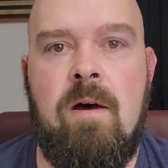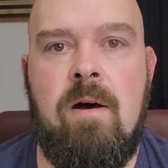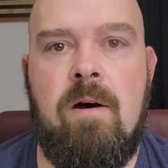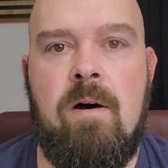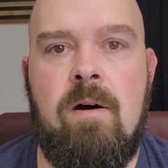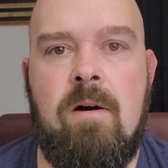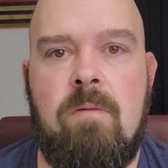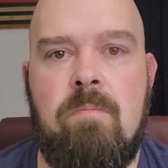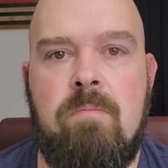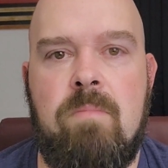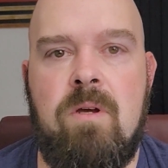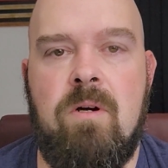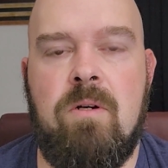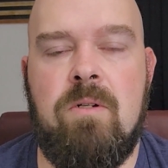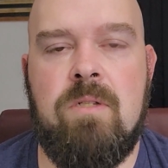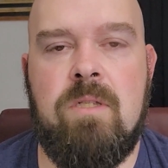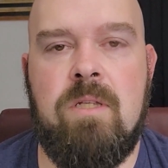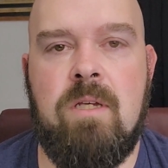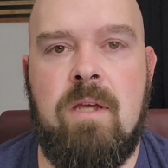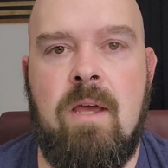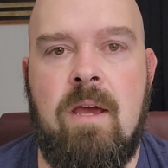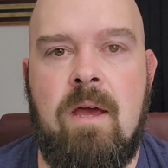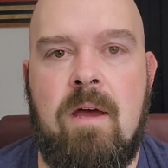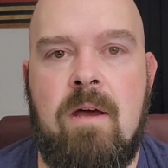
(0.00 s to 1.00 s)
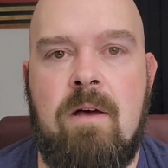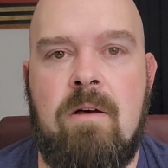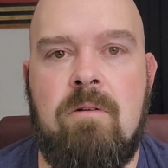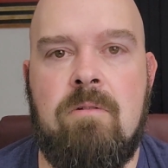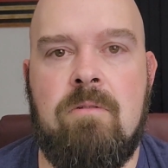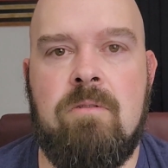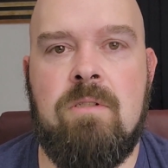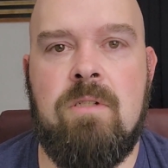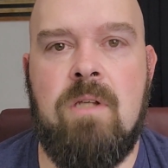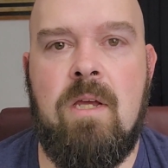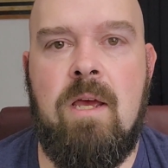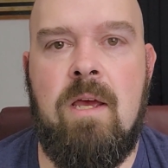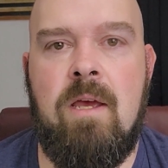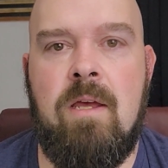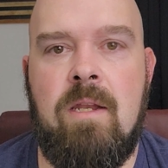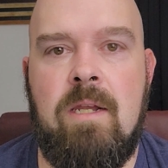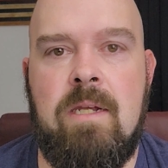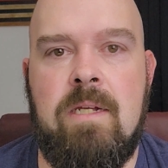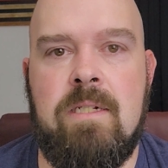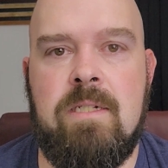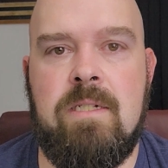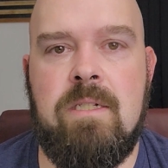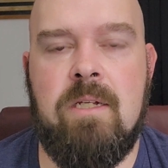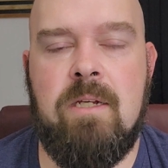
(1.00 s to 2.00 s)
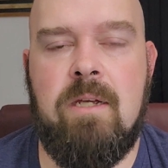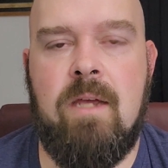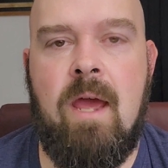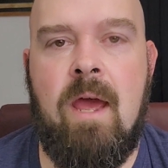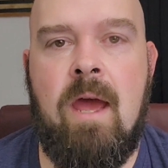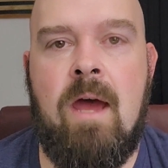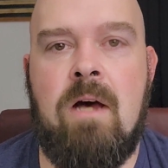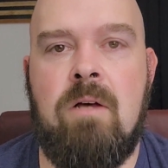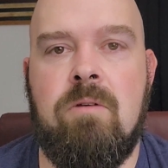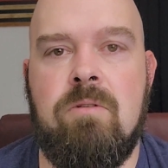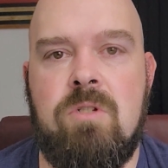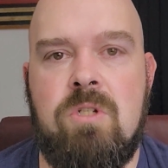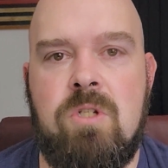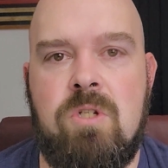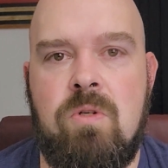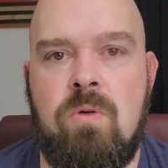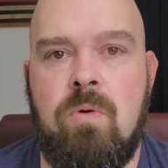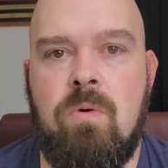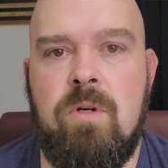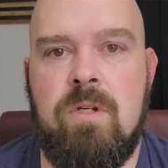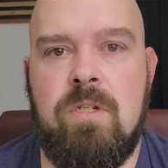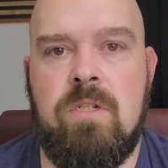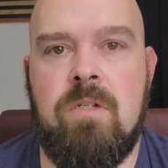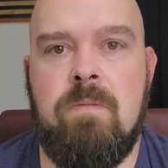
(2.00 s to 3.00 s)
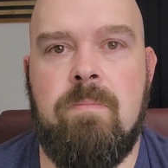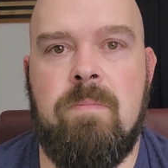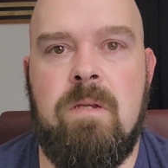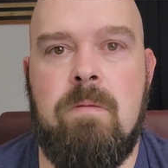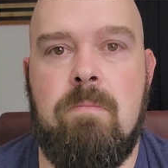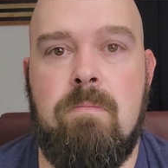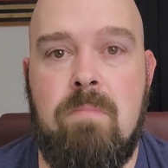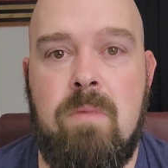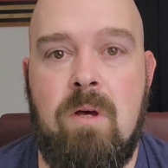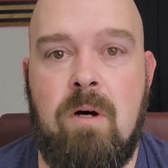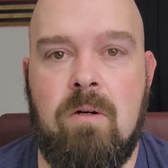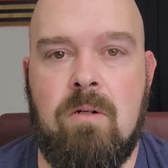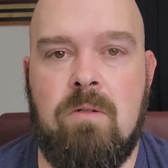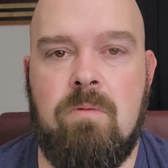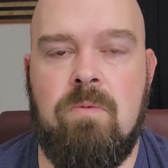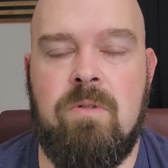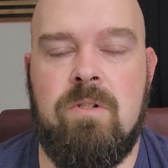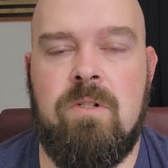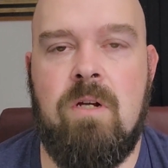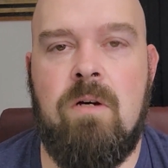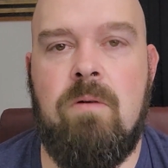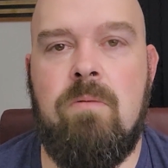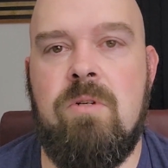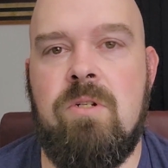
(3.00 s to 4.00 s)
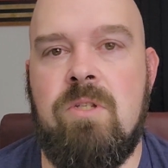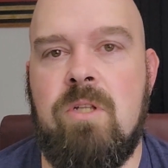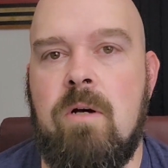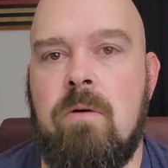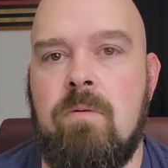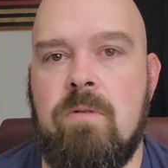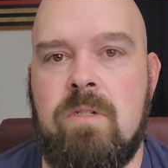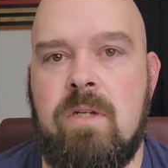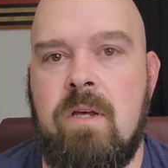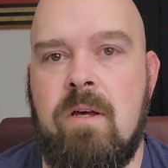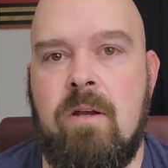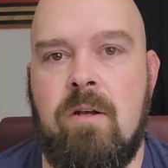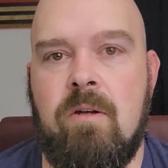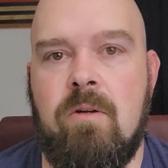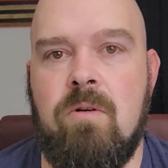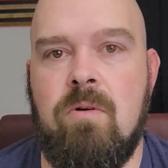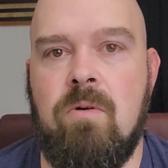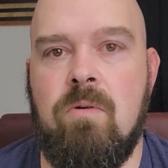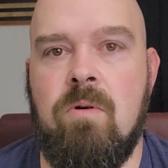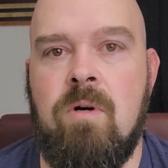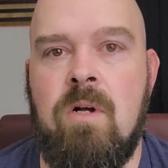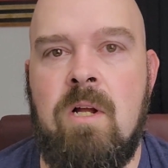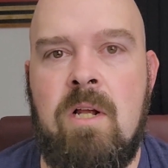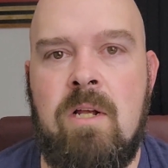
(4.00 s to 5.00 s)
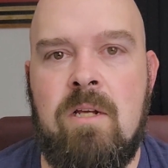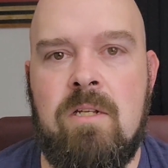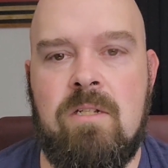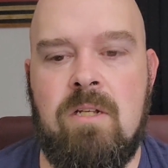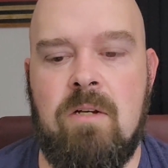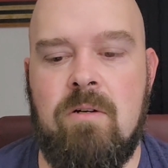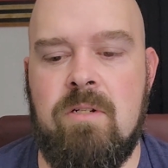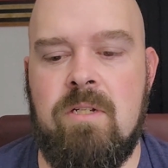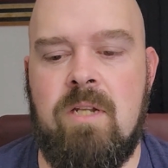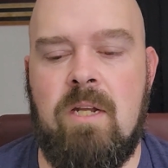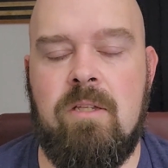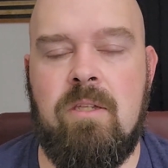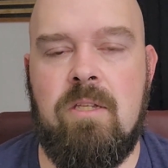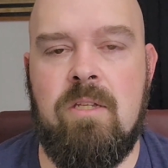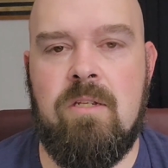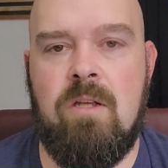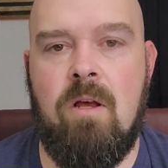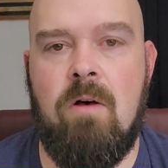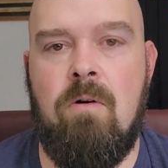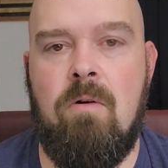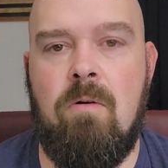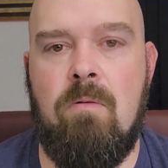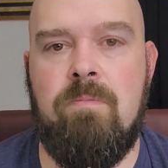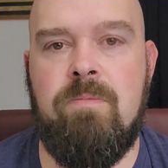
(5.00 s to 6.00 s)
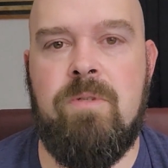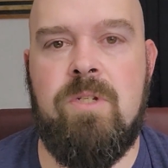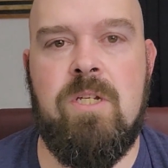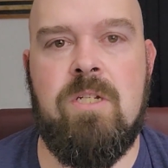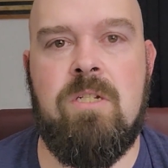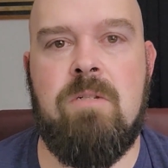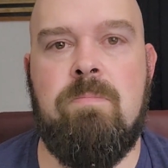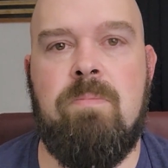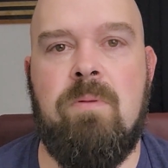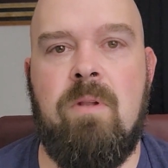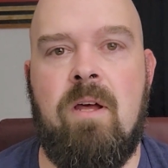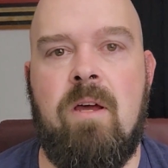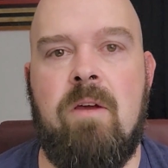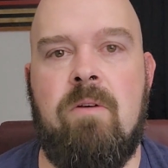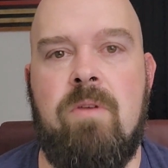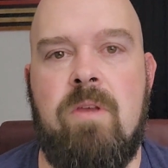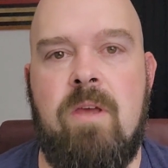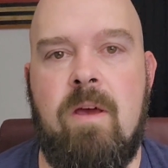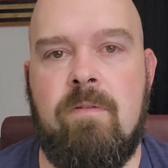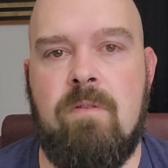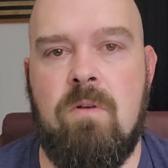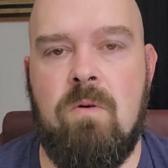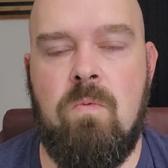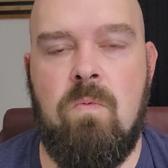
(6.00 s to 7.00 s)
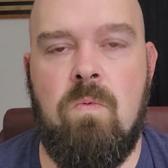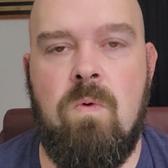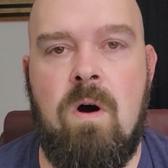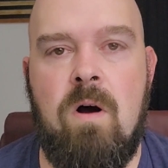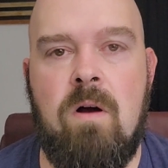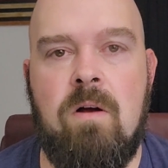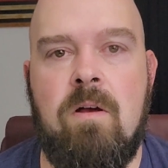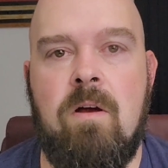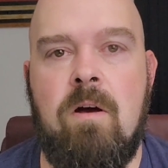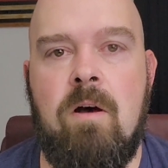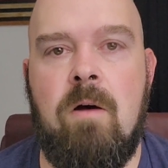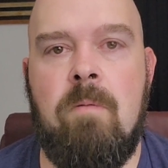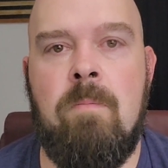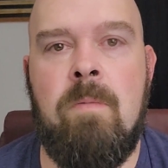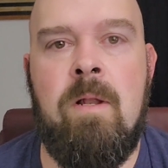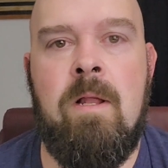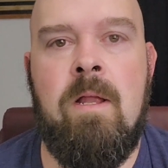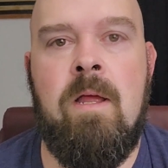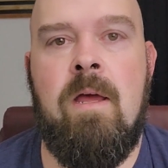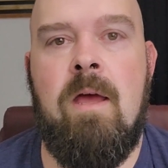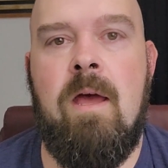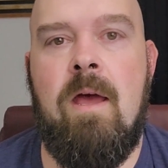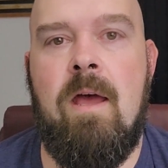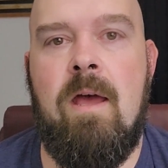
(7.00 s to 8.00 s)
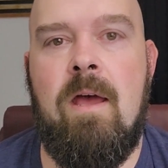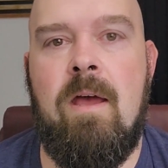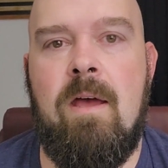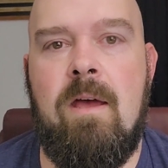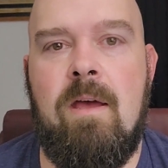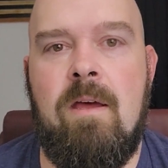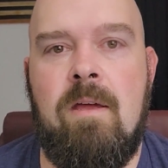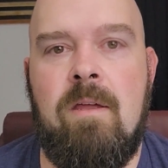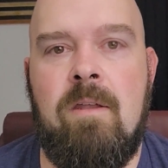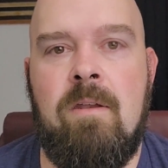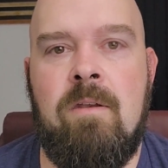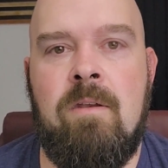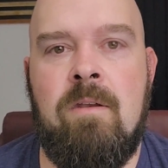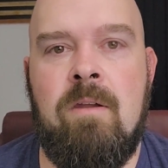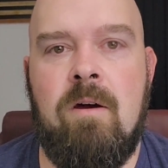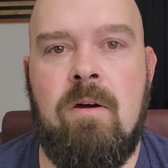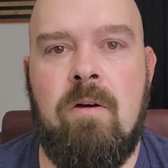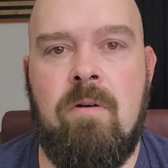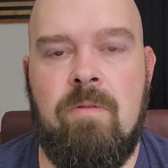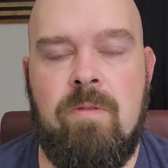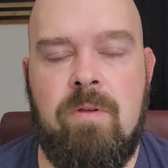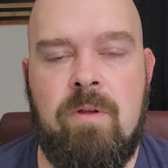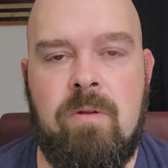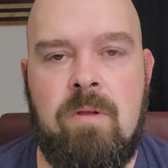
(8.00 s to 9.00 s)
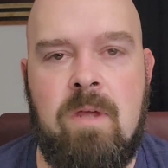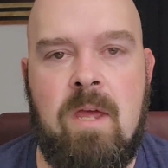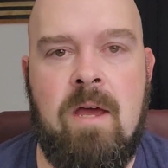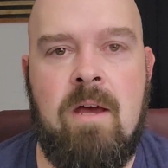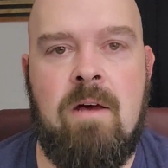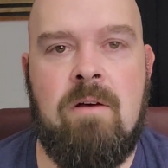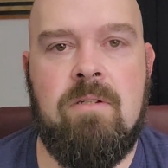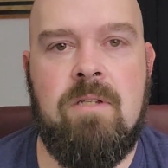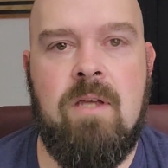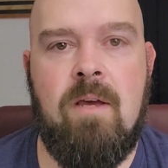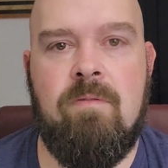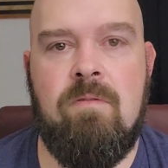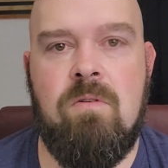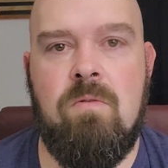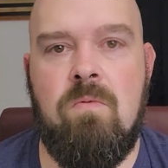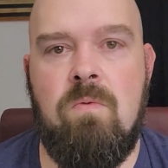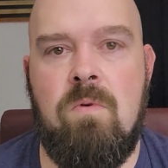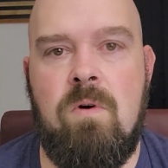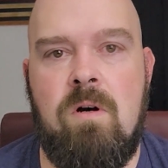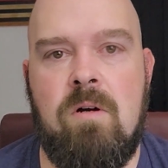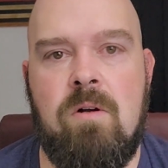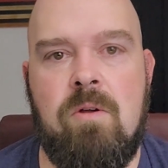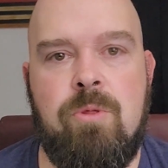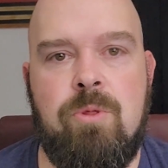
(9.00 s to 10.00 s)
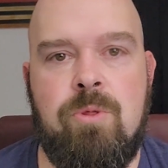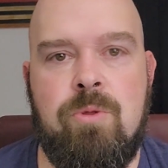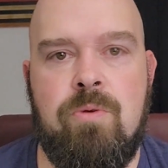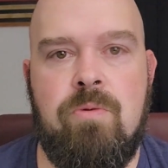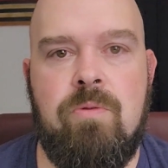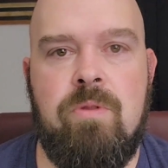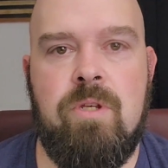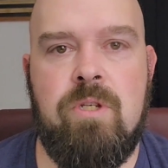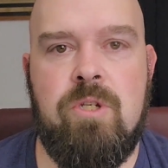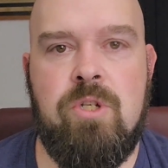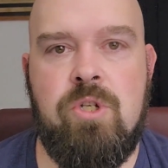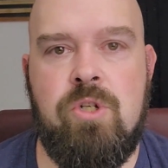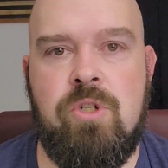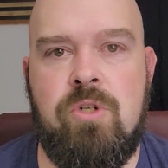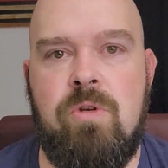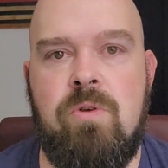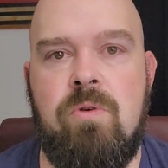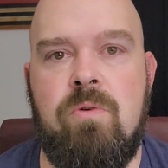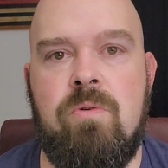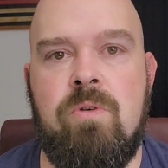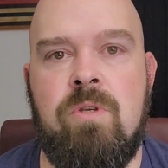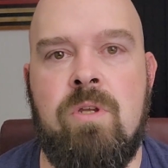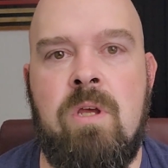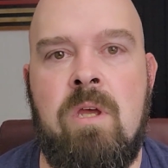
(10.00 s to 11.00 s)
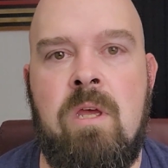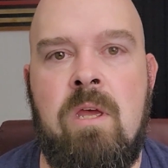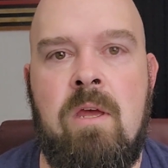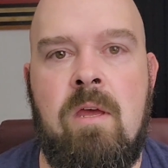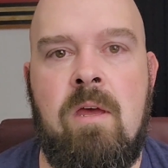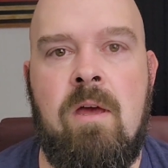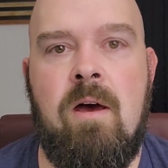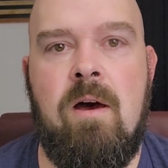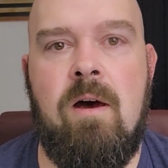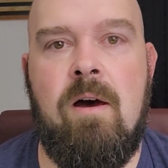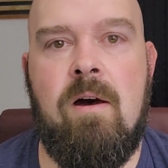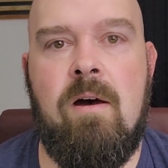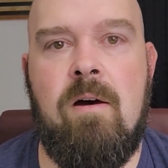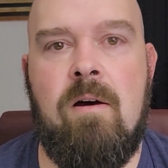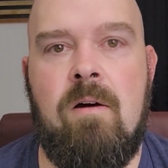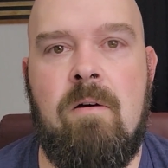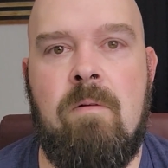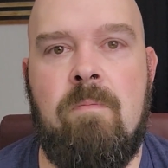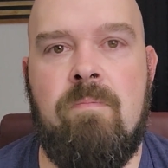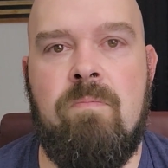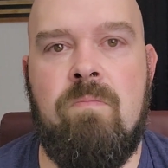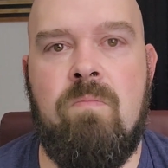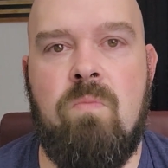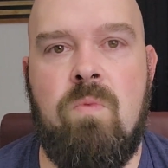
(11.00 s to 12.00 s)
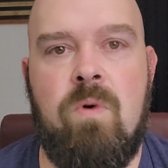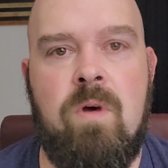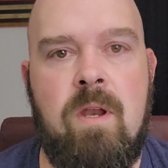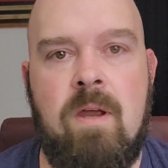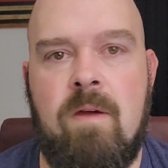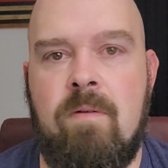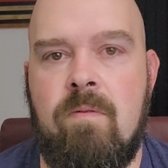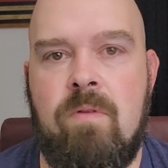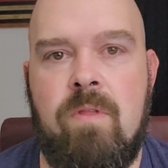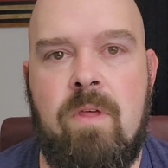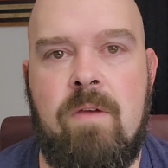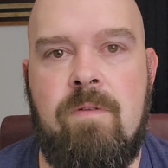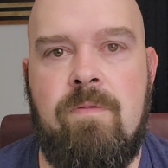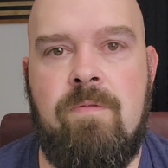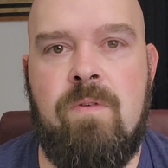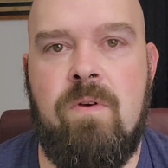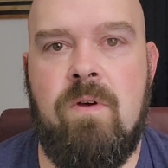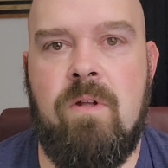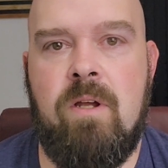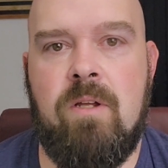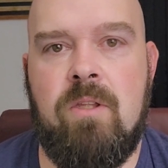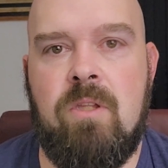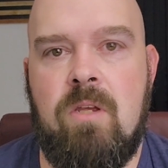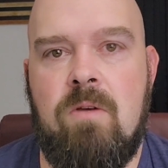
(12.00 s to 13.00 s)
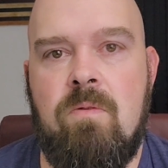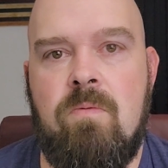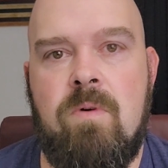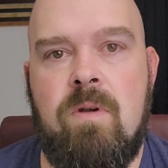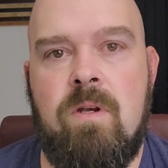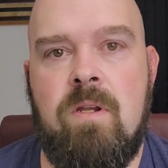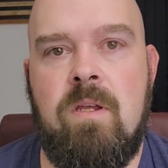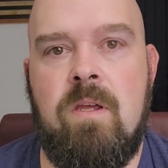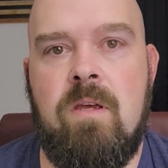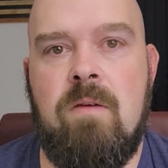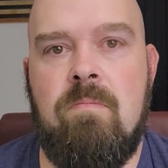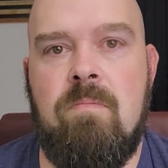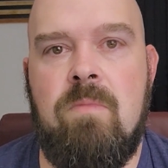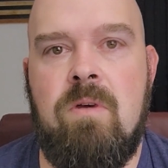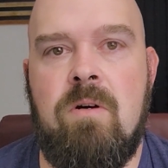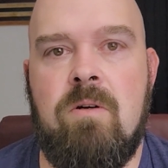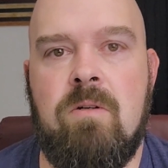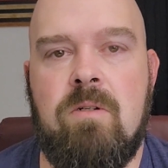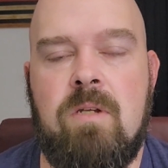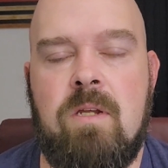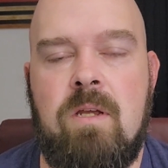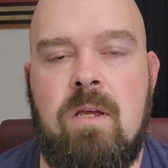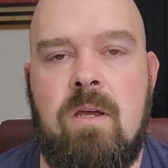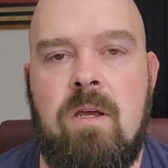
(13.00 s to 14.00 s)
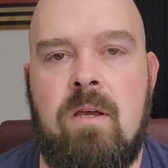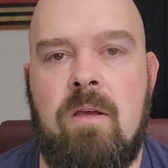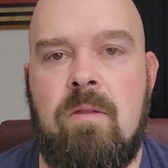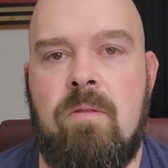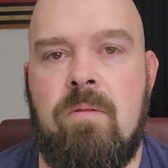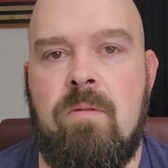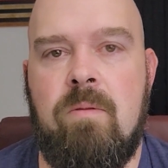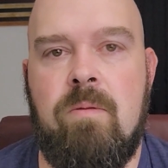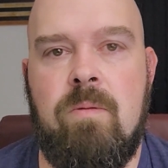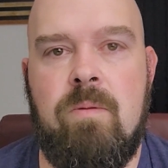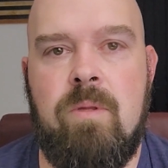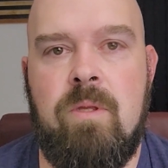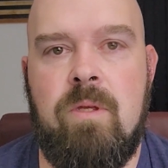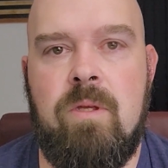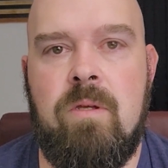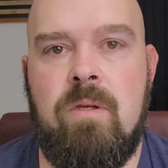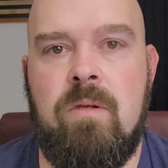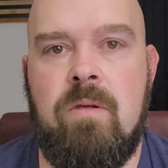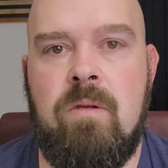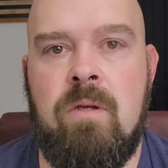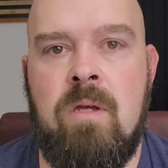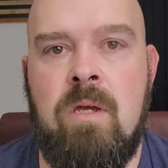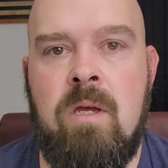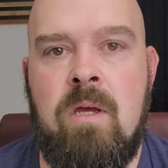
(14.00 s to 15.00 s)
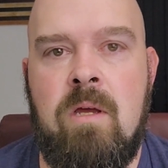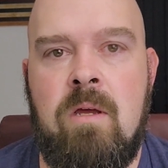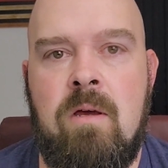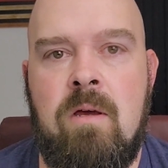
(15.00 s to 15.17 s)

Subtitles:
milks the cows, and it's the cow's choice to be milked, which I always thought was kind of cool. So it's like this whole display where you have to walk up, or the cows have to walk through this chute whenever they feel like they want to get milked, and the